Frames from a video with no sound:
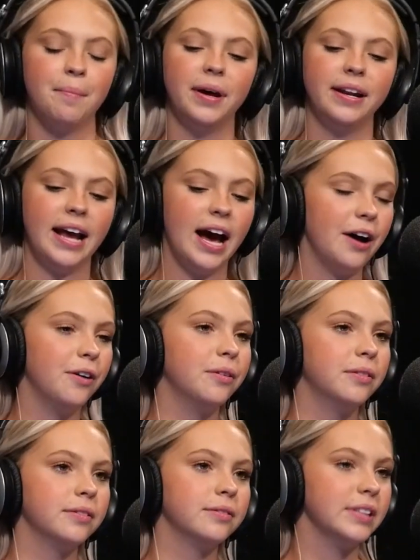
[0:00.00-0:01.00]
But
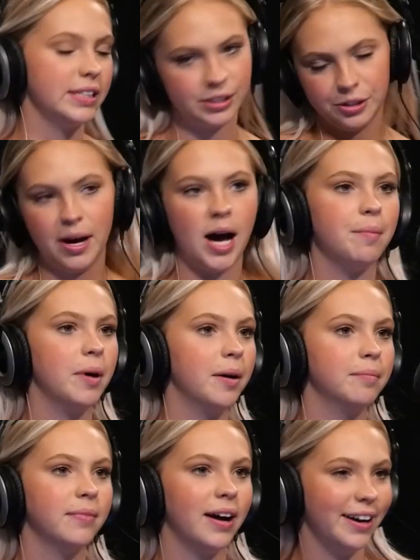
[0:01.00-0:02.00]
now this new
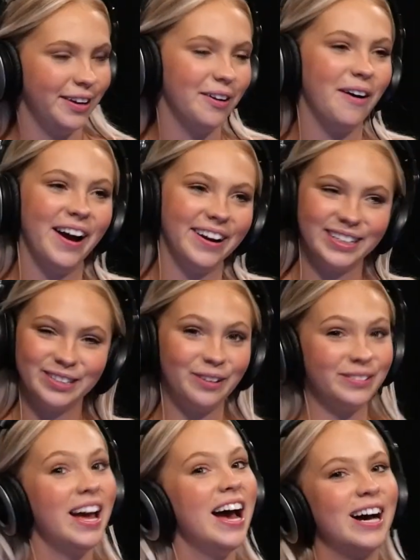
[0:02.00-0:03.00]
album, you know, mm. I already
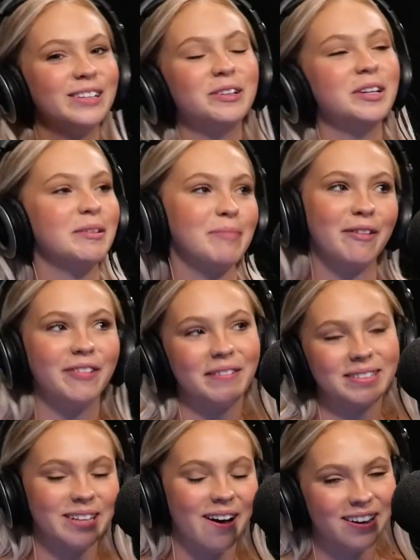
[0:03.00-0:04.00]
told, I told her like my
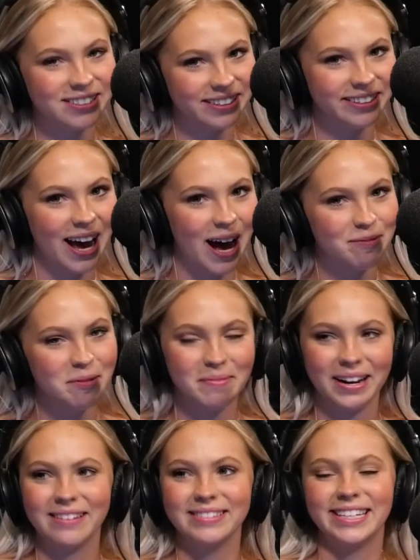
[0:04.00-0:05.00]
favorite songs on the
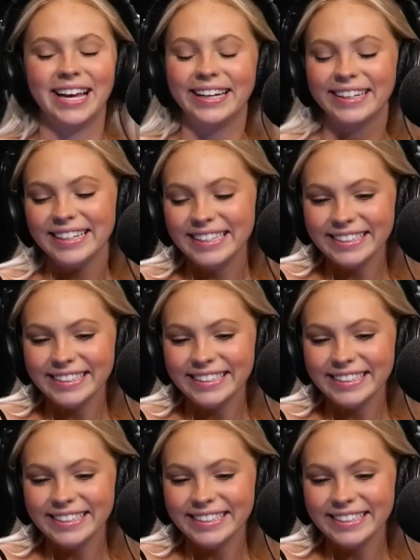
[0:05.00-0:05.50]
album and I was like...